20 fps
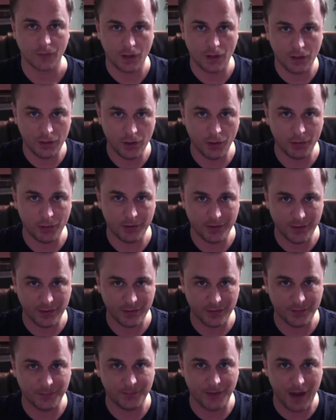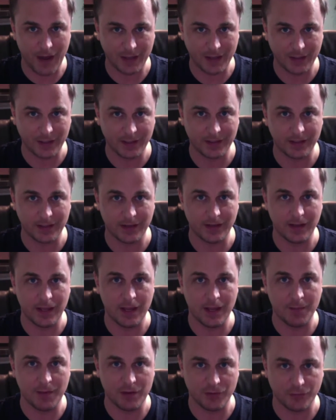You know, it's this violent
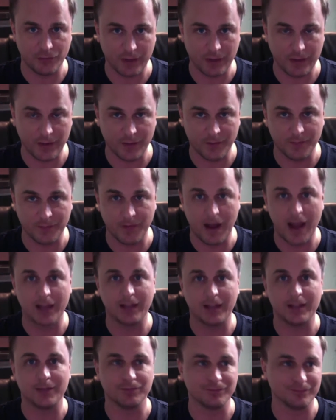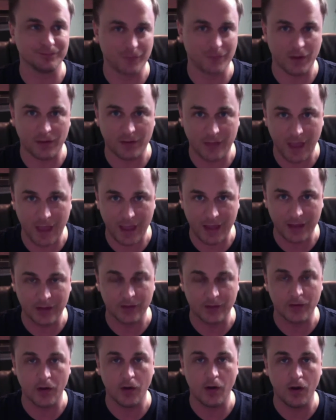imagery, this violent
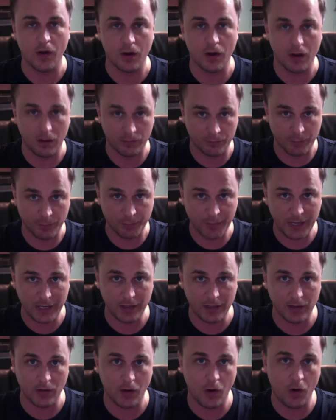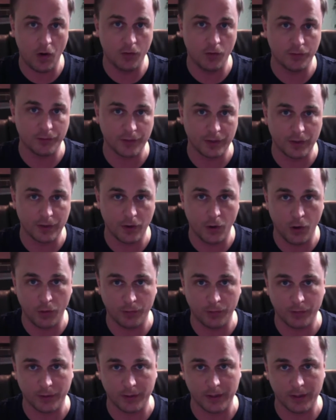sayings repeated over and
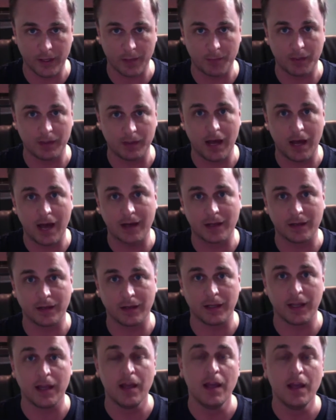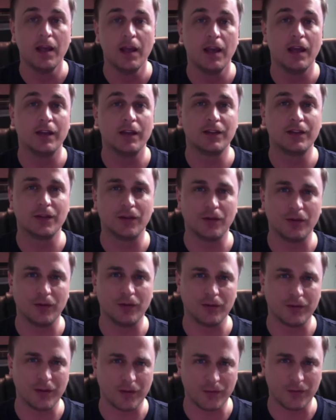over again melodically
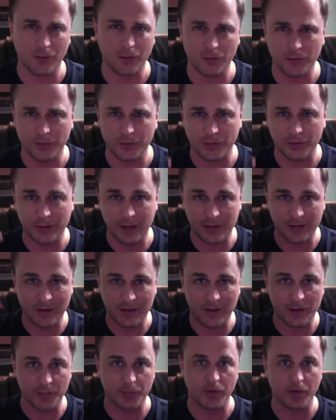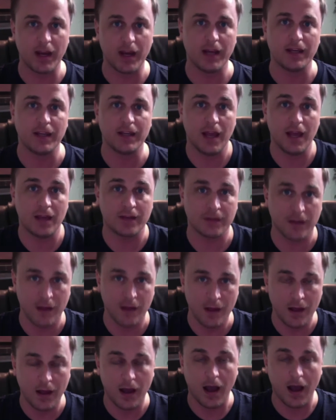until the soldier gets in his brain, yes,
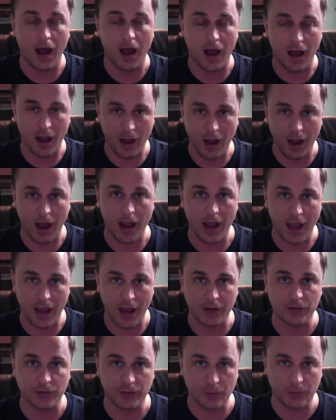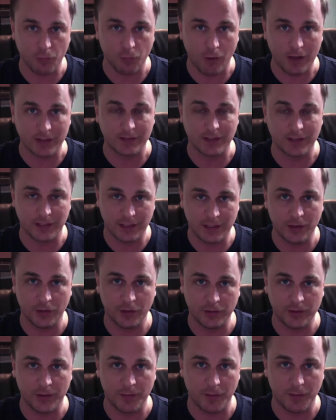I actually want to kill
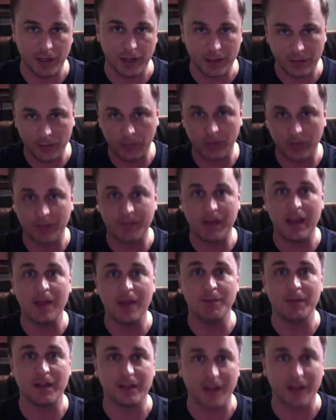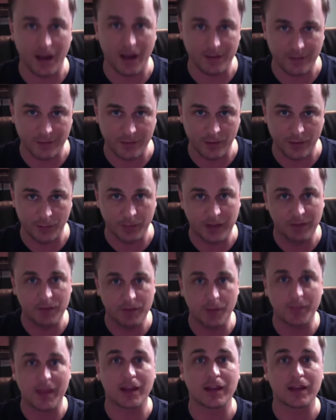somebody. It sort of hypnotizes them, gives
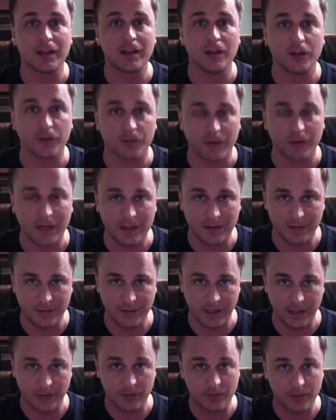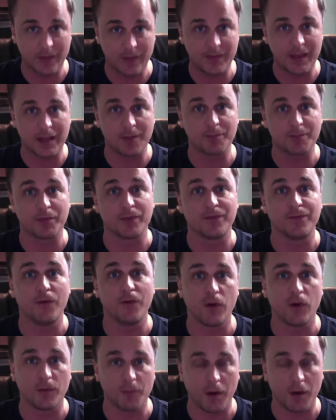them that killer instinct so that they can
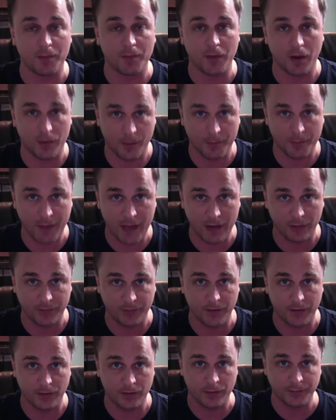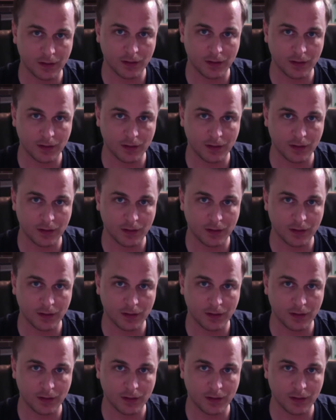perform on the battlefield.